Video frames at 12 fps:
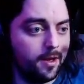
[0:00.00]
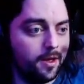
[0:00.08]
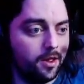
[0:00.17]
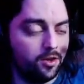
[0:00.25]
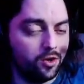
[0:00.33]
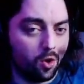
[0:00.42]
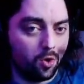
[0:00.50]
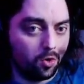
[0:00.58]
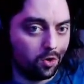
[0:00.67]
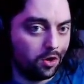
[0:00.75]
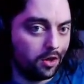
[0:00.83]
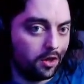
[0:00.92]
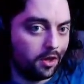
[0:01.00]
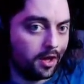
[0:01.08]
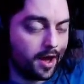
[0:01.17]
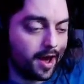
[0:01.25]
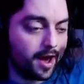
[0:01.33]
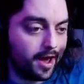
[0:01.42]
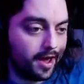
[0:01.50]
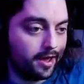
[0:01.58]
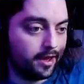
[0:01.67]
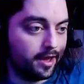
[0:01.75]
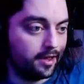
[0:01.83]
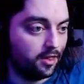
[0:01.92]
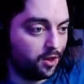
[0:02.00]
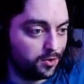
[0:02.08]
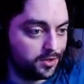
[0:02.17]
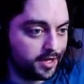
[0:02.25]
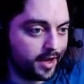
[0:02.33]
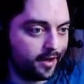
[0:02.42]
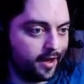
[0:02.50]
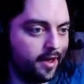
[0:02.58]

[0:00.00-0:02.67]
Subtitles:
Null, High, and Low Sec.